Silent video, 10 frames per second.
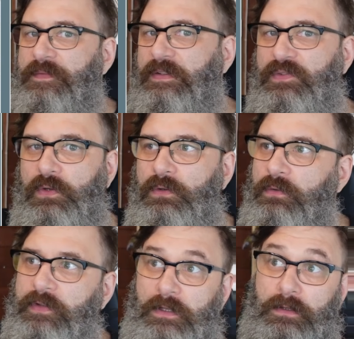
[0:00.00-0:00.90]
of
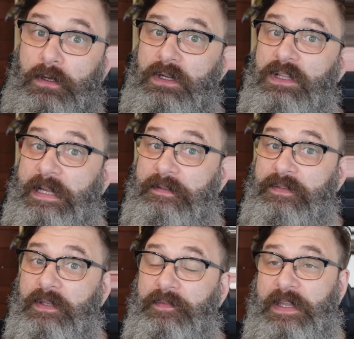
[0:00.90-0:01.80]
externals, a lot of cloud
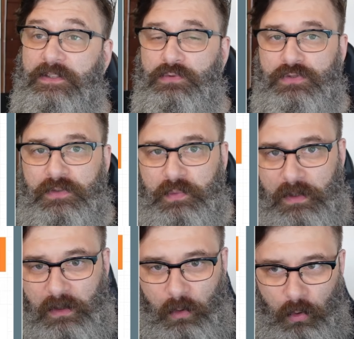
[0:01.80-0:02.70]
stuff, and you just
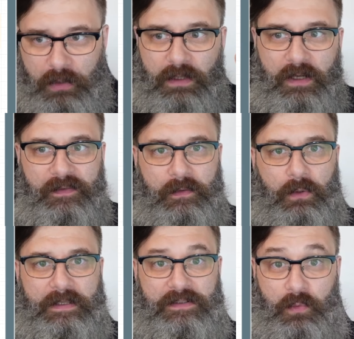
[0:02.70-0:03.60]
want to organize it
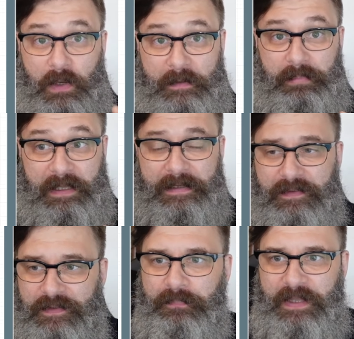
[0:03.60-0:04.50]
all into one
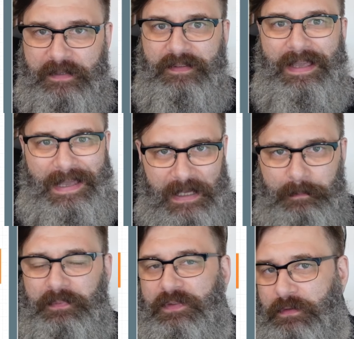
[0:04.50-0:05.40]
place, that's
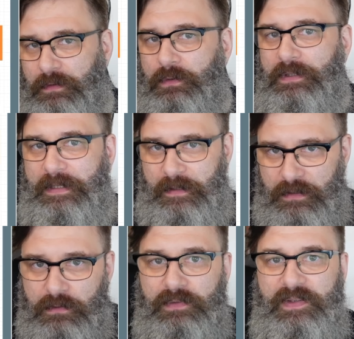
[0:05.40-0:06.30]
absolutely the
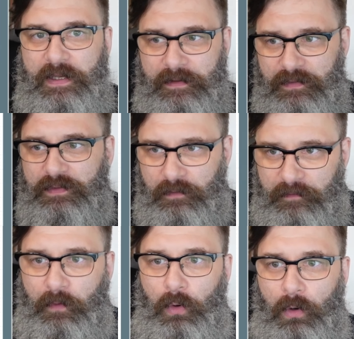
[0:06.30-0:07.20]
use case
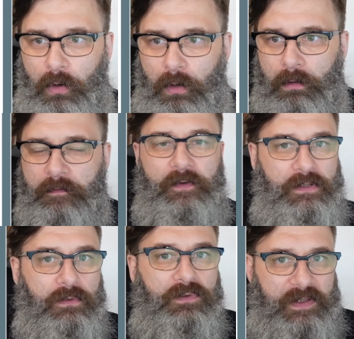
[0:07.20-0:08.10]
for
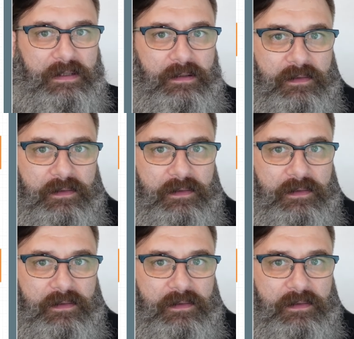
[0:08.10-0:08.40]
using